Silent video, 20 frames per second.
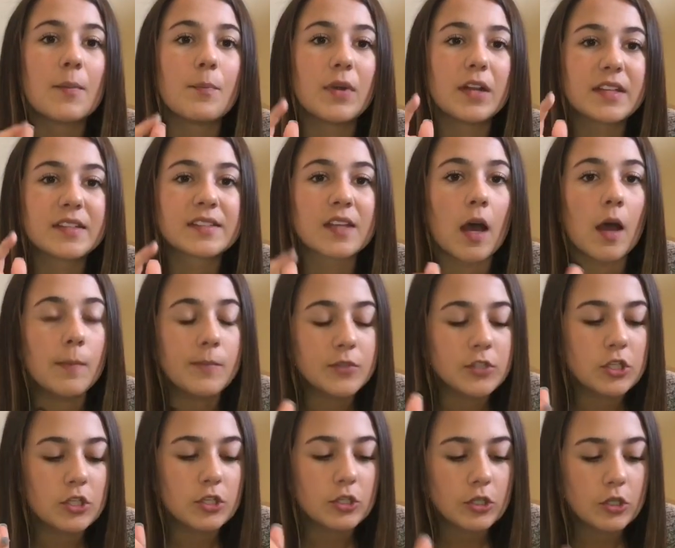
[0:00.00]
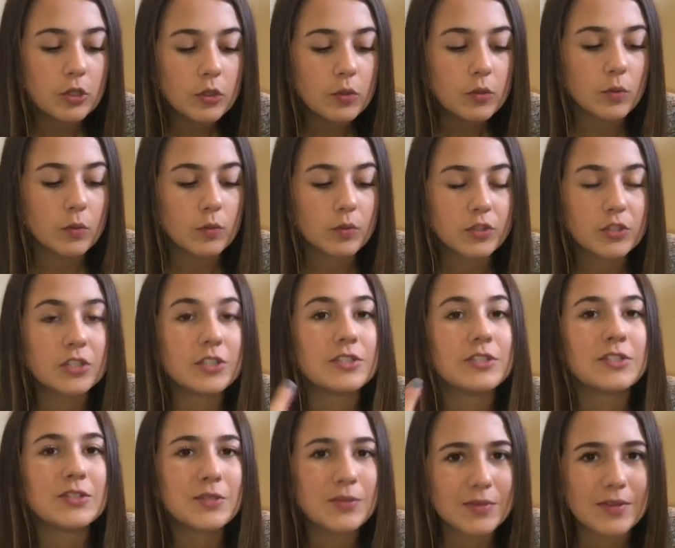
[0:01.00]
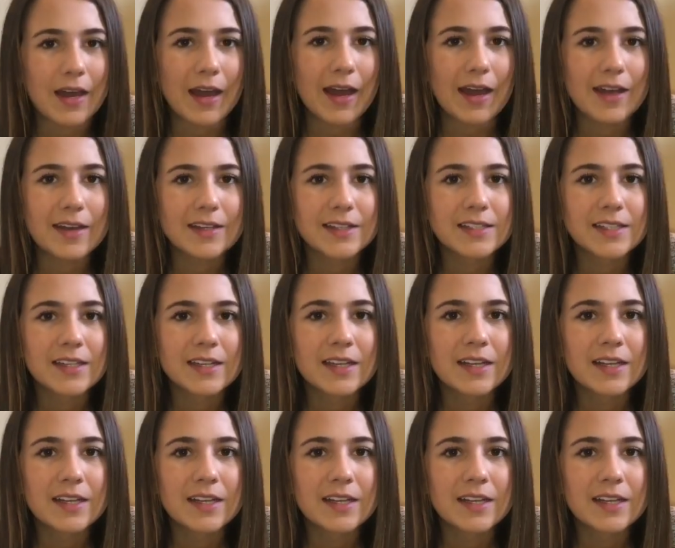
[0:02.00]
but it's up to you to do that.